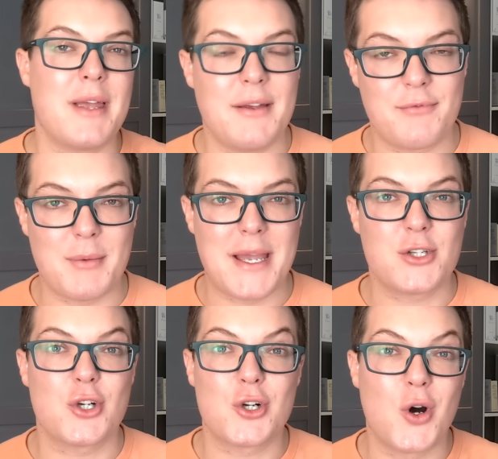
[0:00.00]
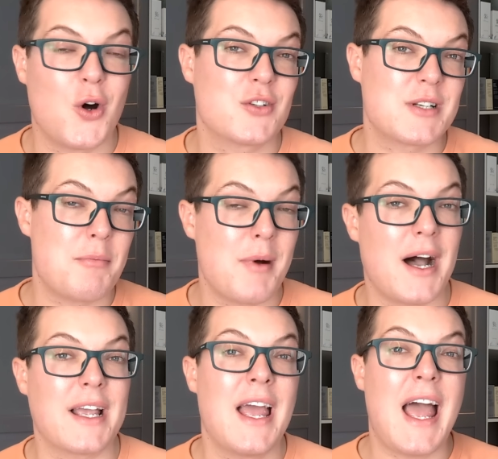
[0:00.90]
inflammation caused
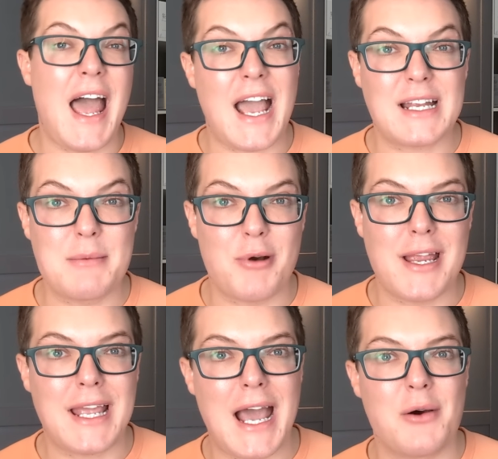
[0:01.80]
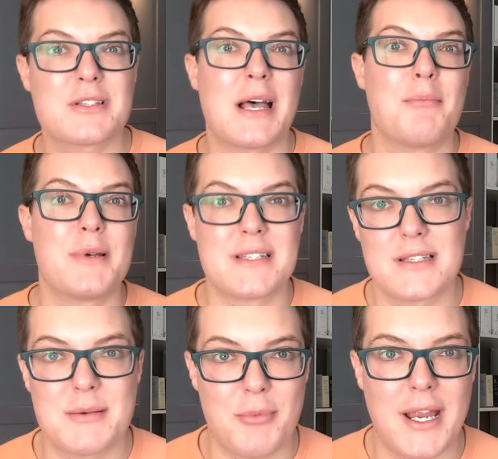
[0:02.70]
by acne breakouts and
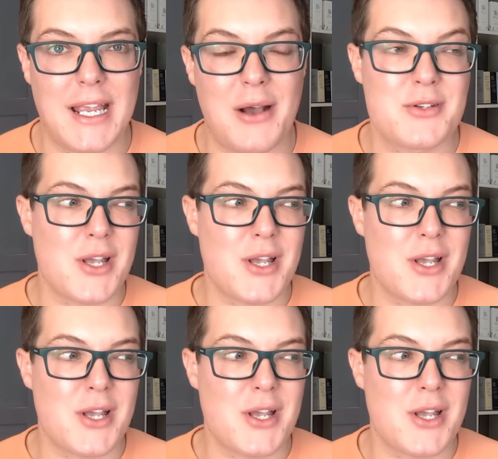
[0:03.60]
persistent breakouts.